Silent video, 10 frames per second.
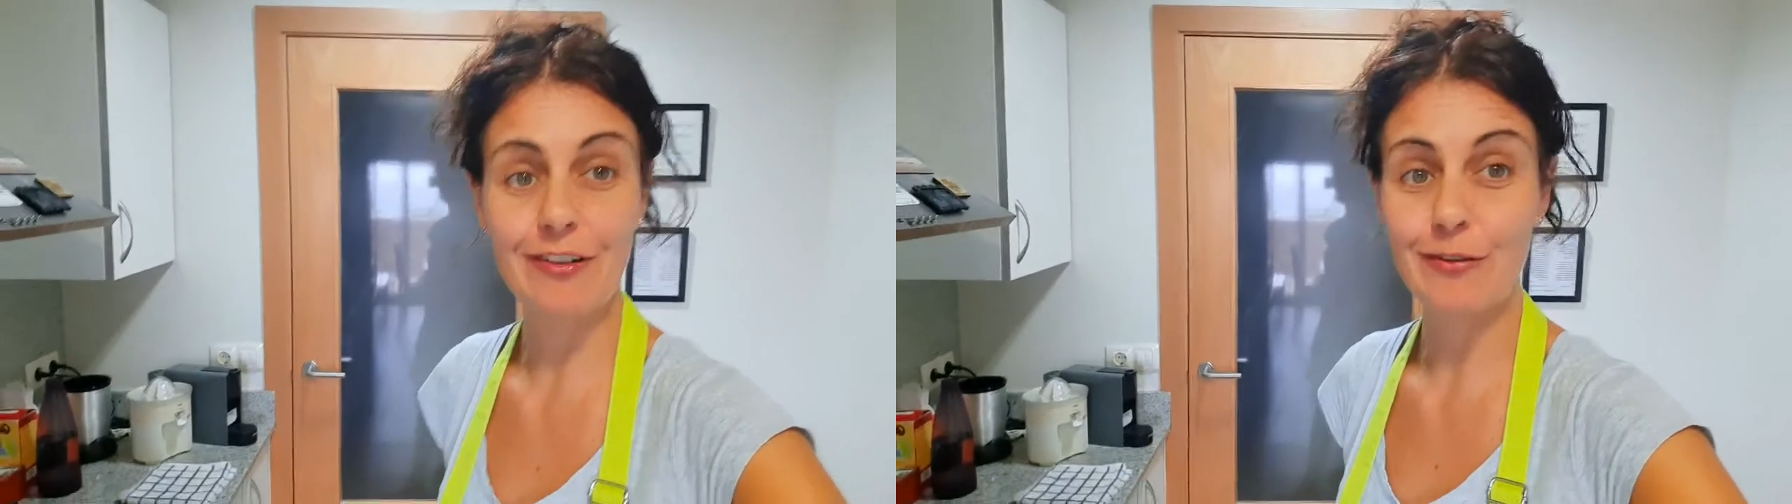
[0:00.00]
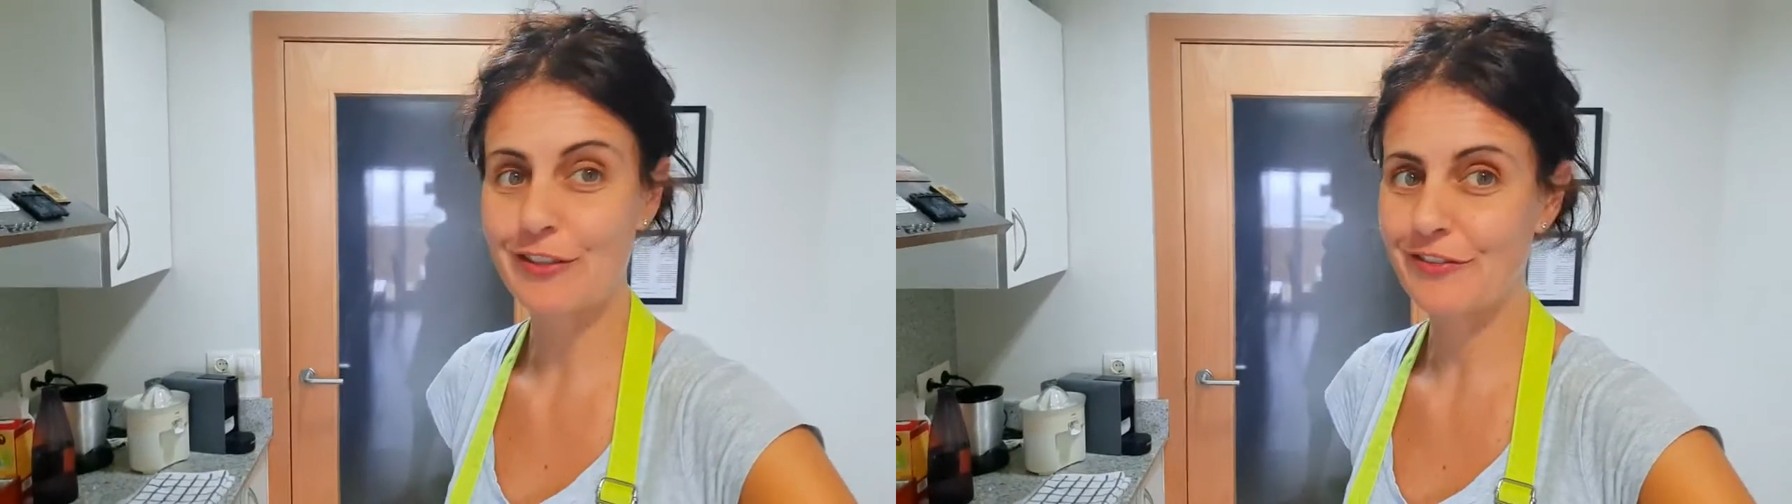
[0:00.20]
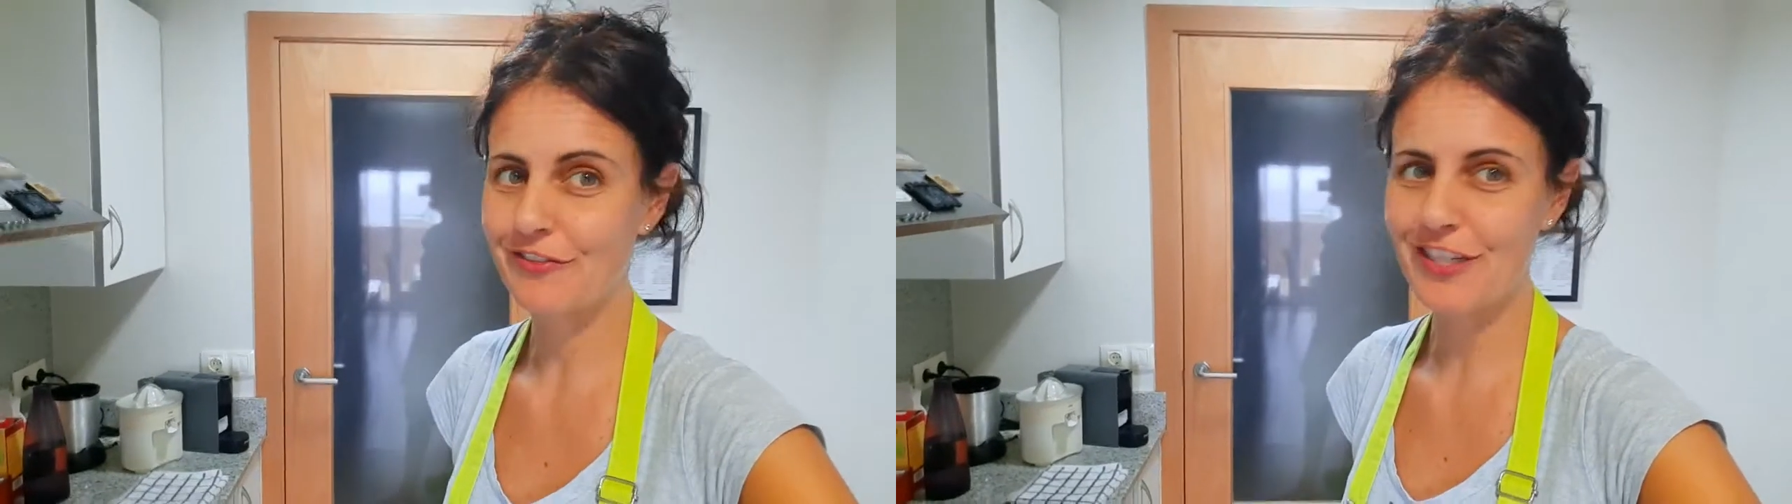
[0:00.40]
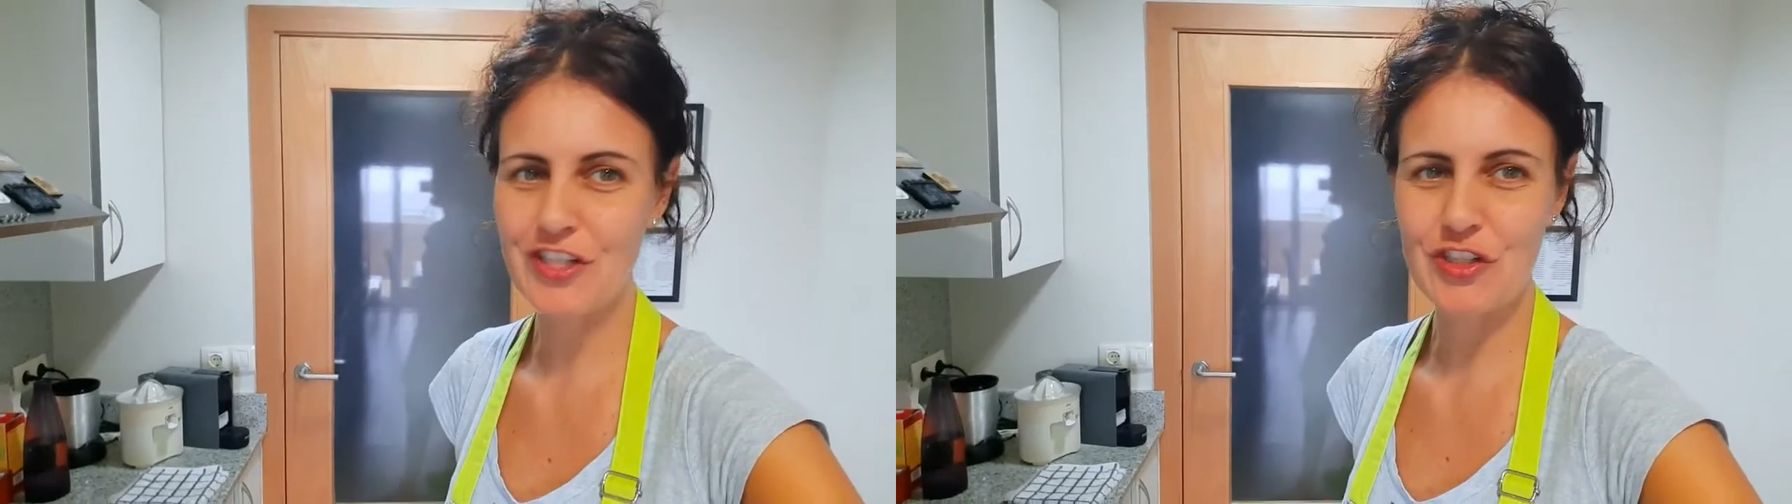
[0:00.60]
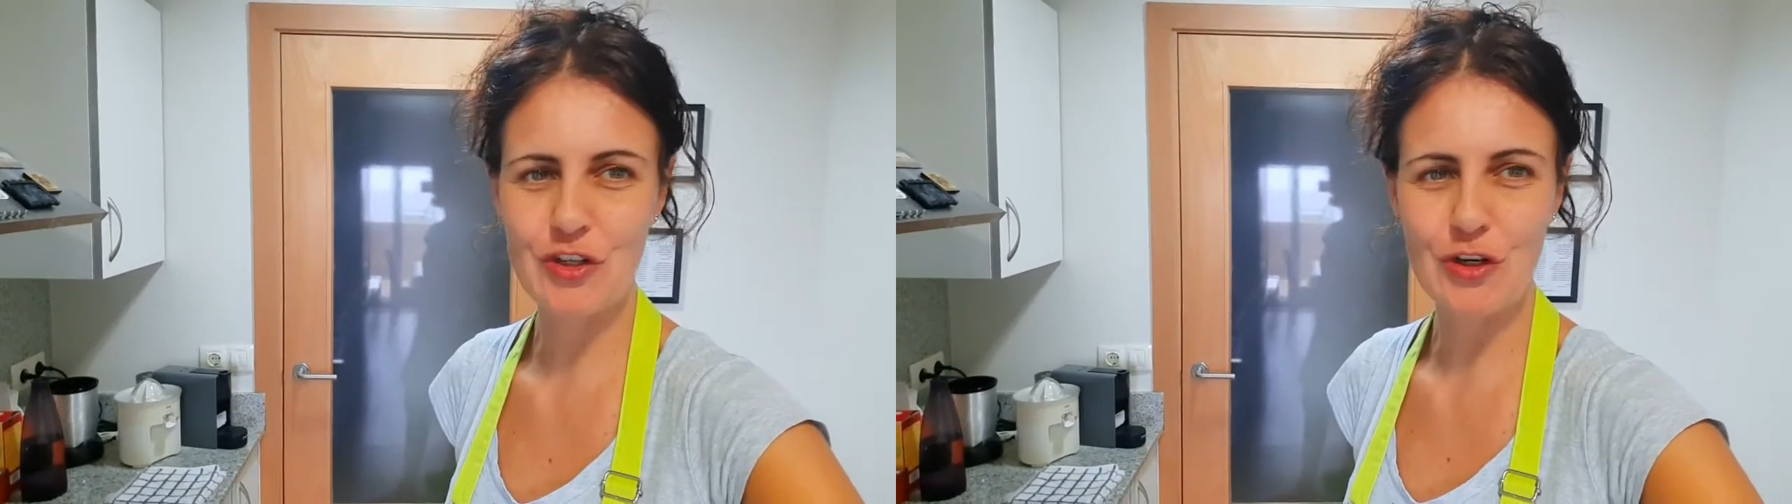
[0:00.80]
our
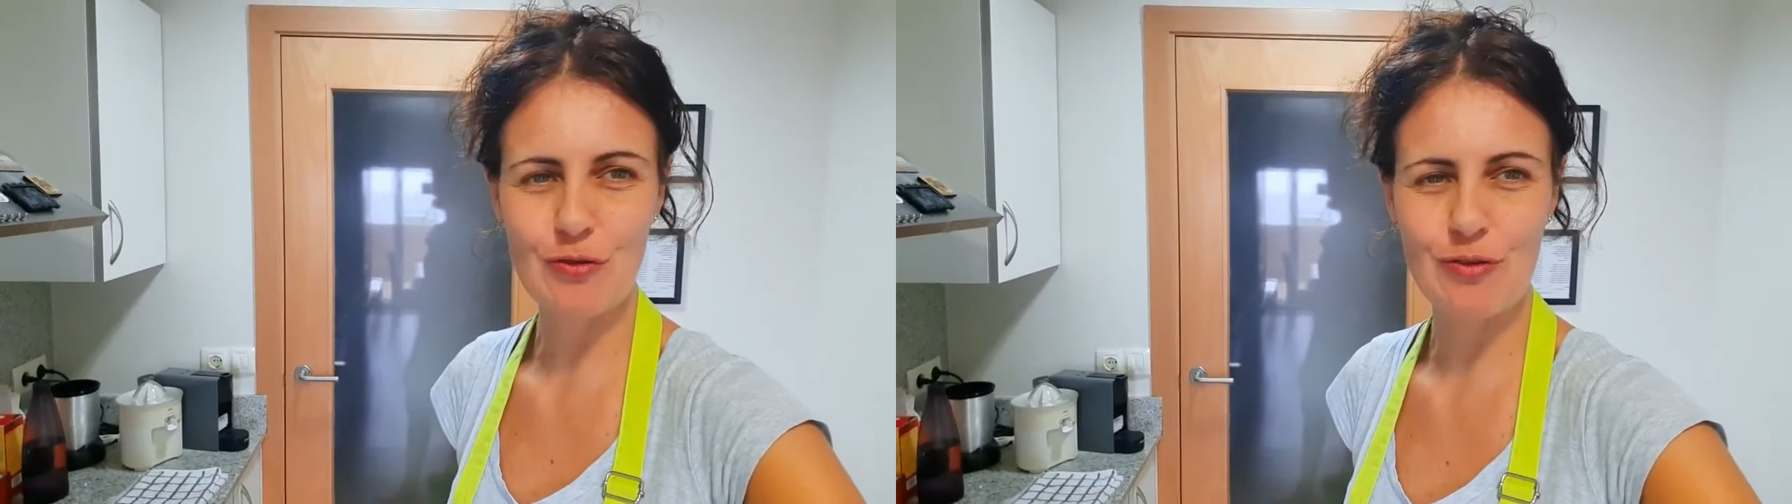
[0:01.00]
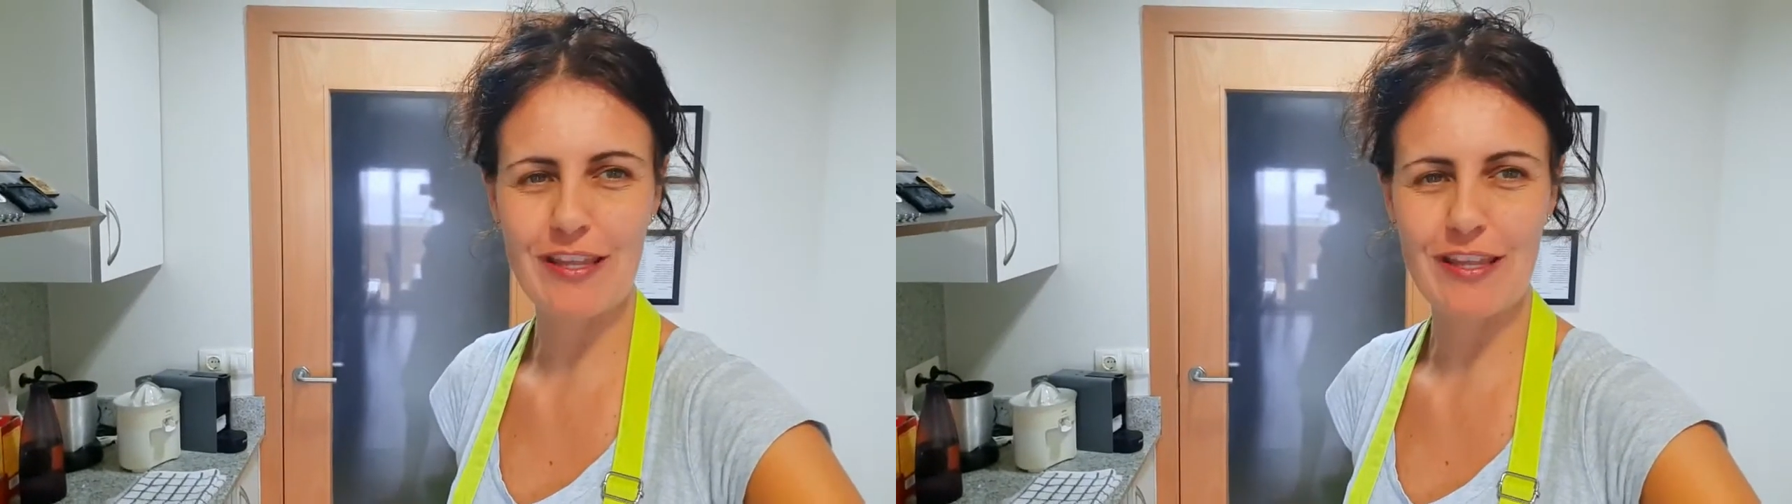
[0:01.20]
fish stock